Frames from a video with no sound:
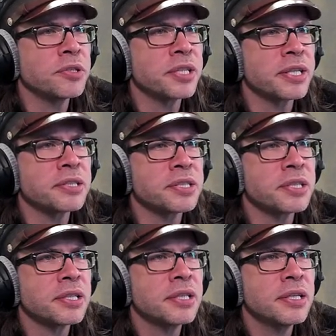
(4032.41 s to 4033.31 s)

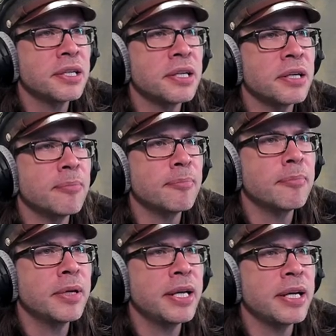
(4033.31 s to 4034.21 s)
tickets. Oh,
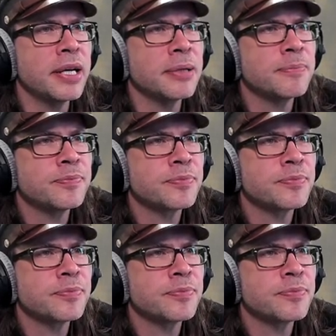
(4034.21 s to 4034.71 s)
man.